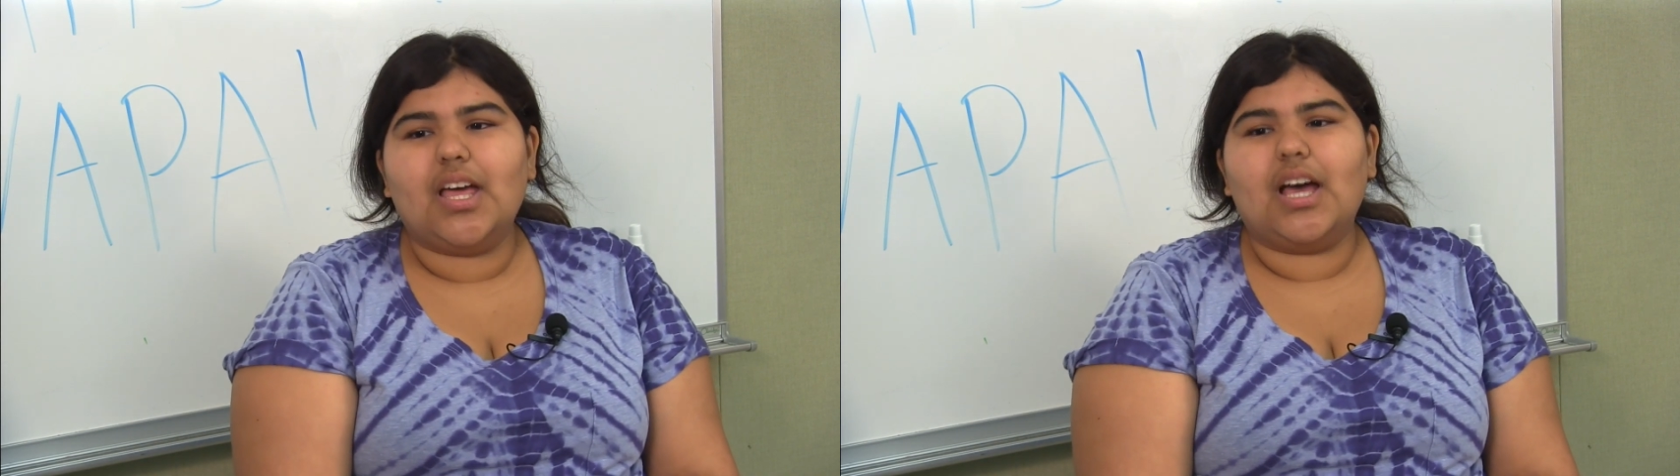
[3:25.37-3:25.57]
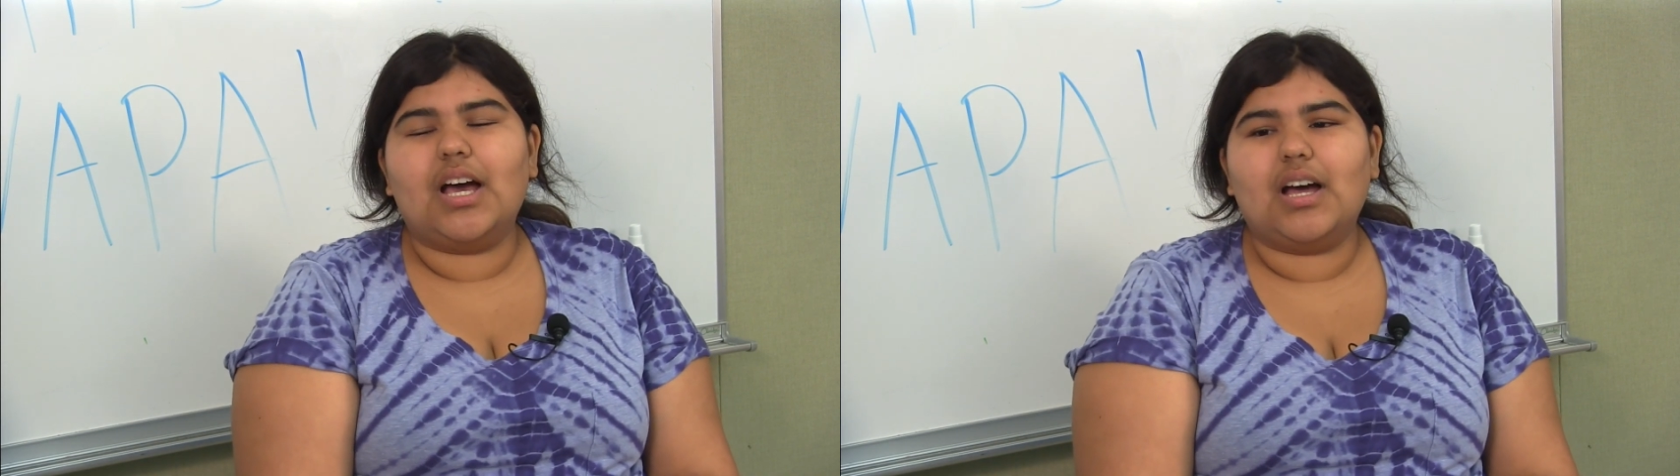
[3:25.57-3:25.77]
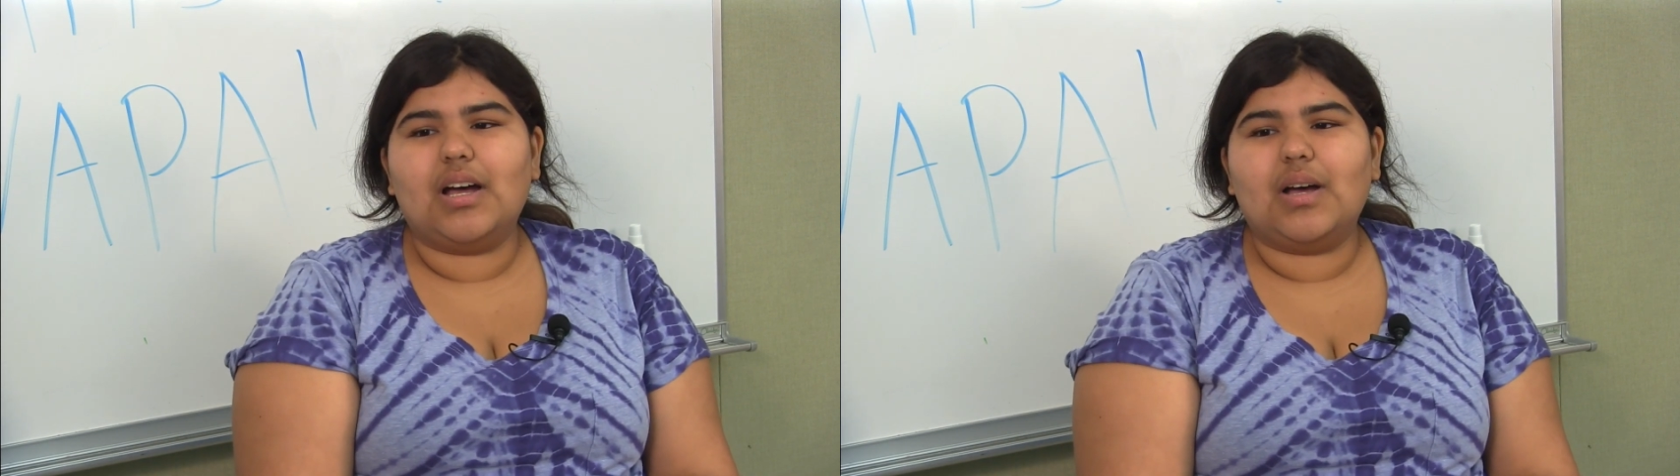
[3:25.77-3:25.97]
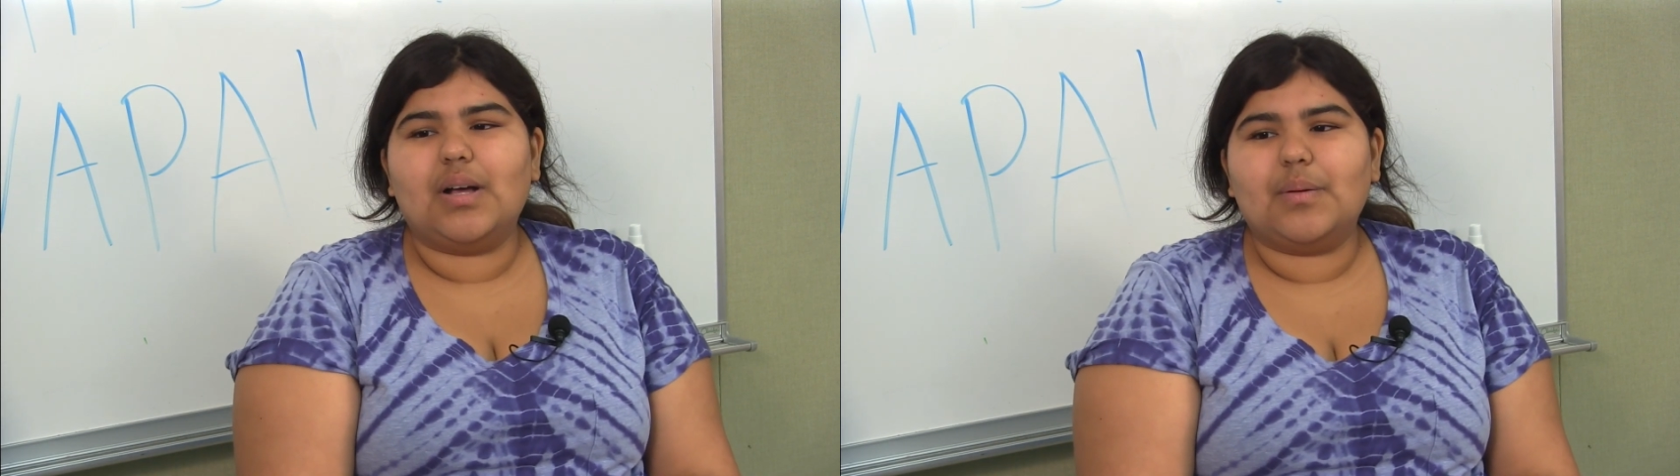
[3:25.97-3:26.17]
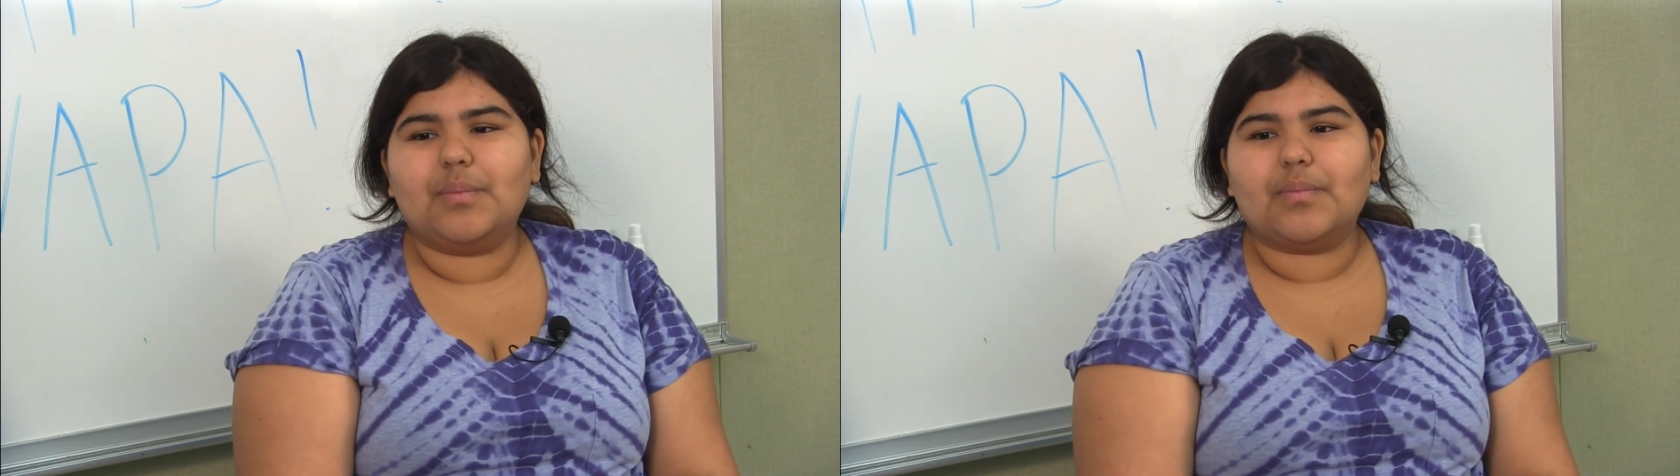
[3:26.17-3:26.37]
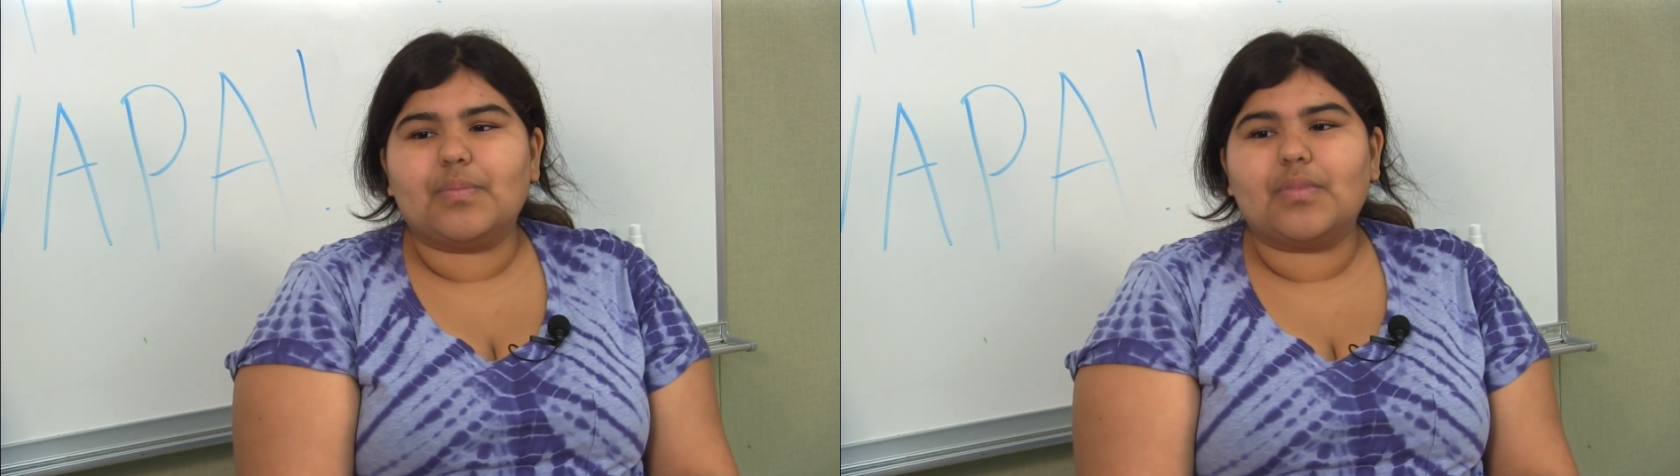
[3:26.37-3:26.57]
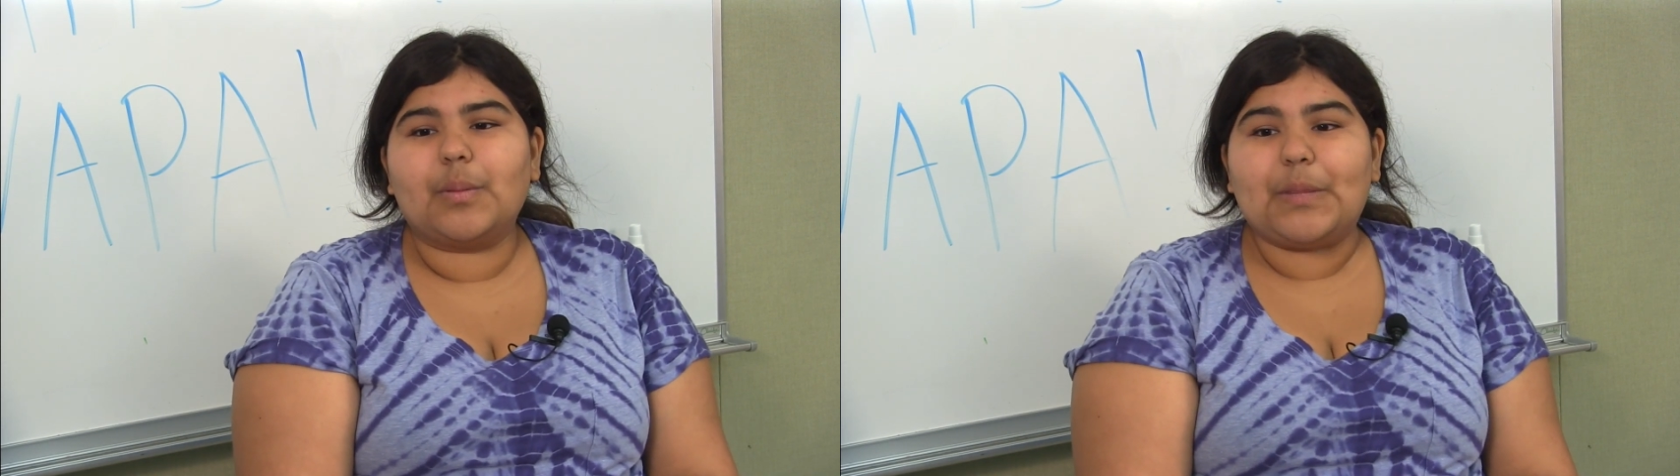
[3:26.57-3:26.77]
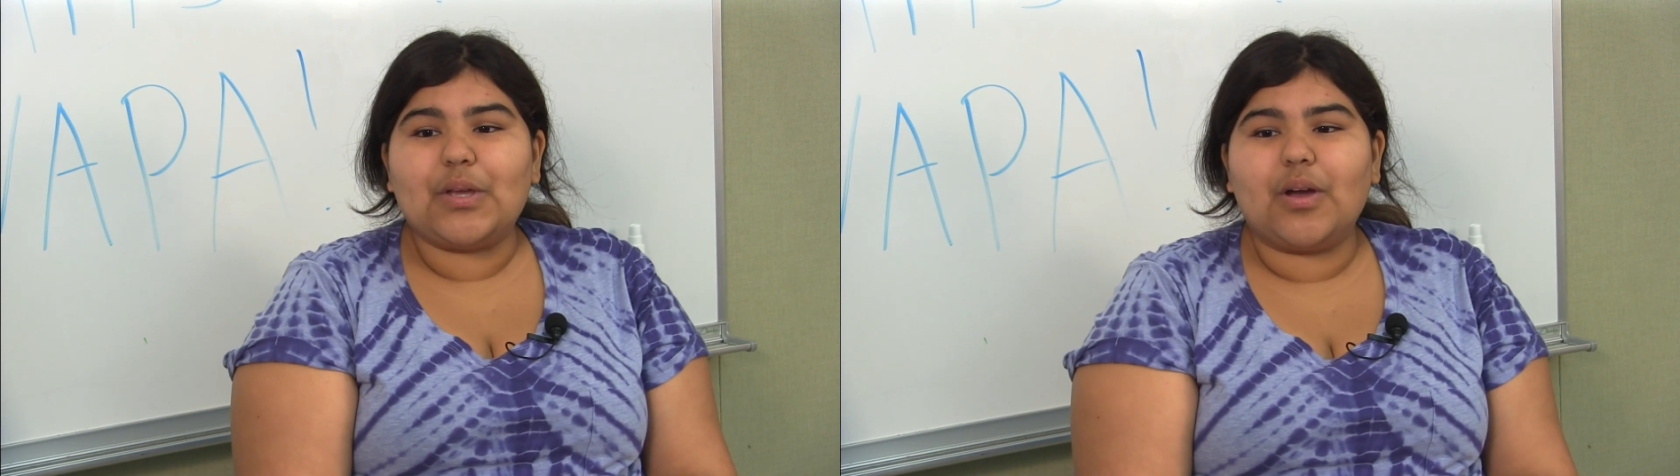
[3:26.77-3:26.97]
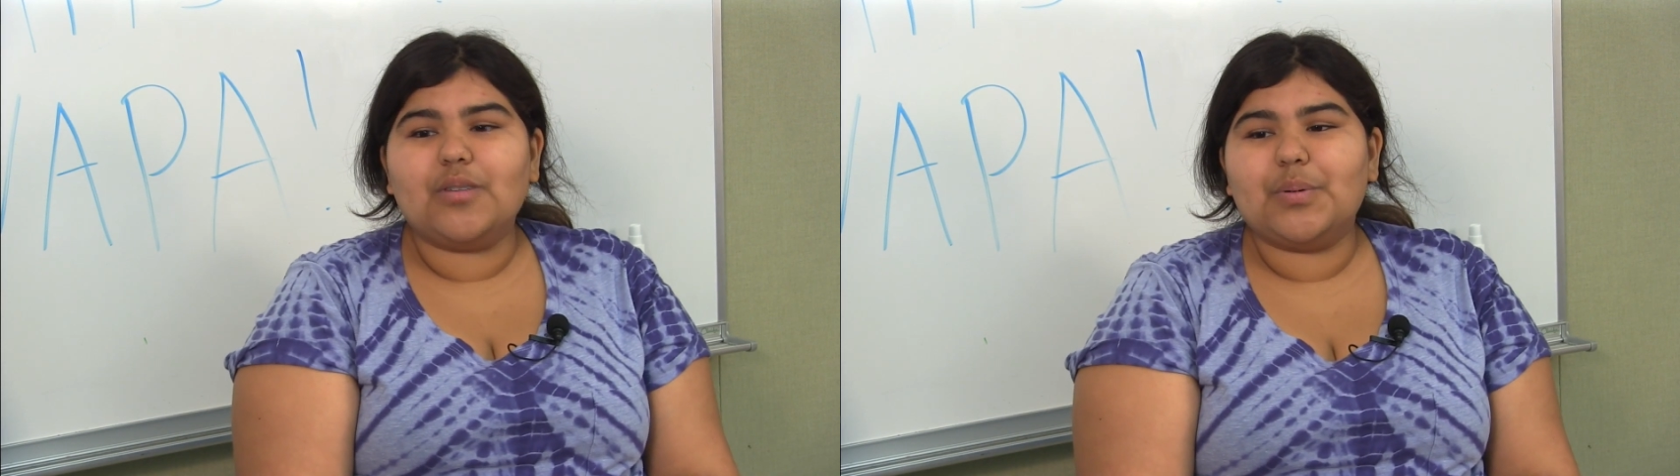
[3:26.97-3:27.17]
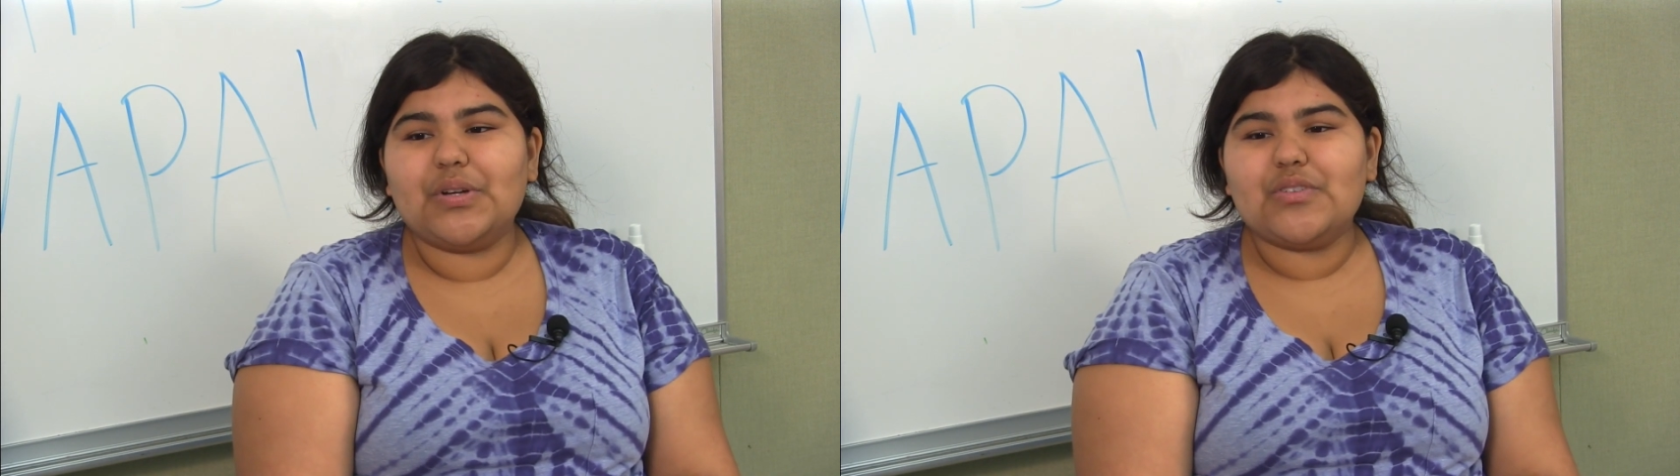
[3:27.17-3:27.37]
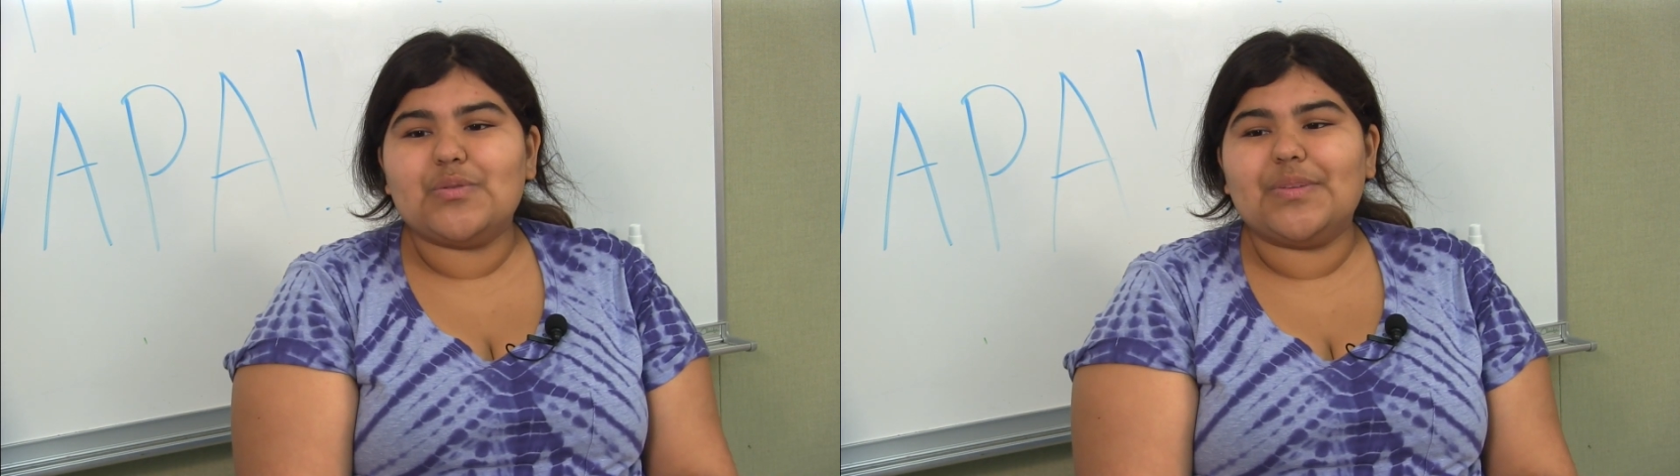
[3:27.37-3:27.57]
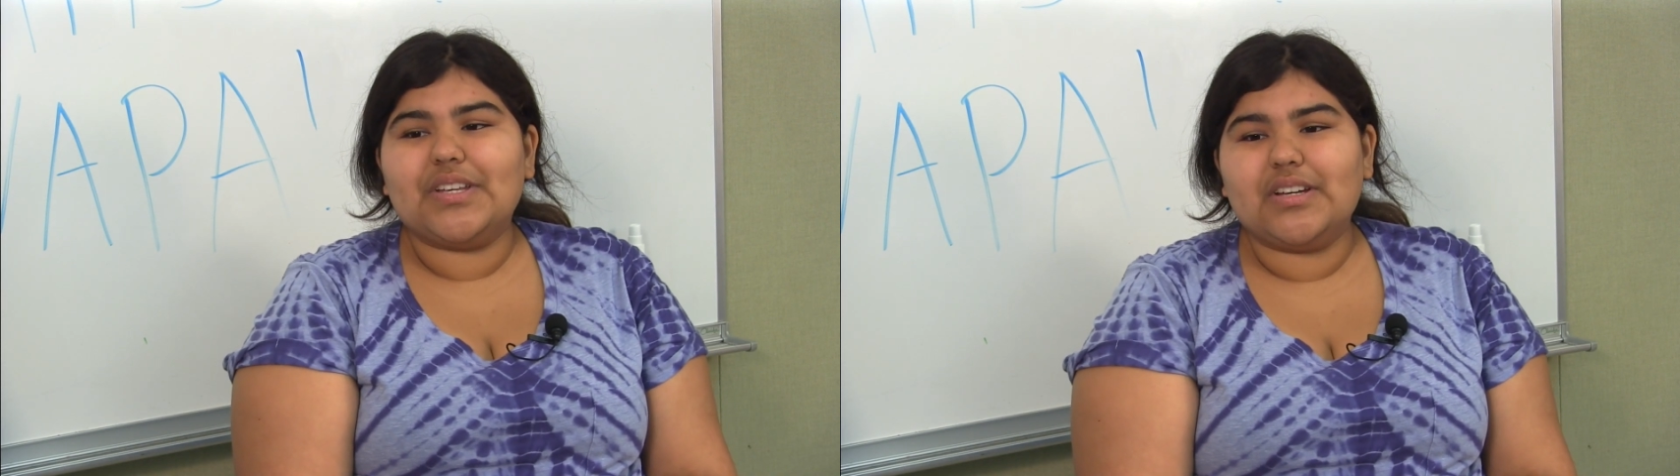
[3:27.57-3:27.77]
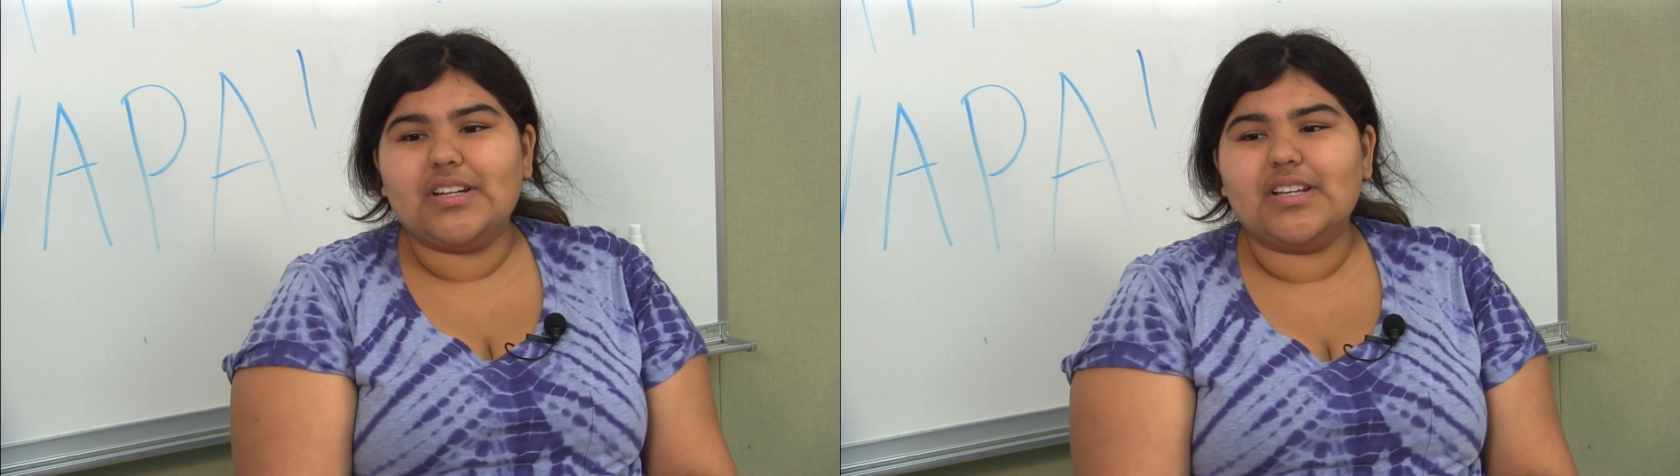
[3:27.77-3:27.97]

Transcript: Mm-hmm. Um, the Beyond Burger is really good.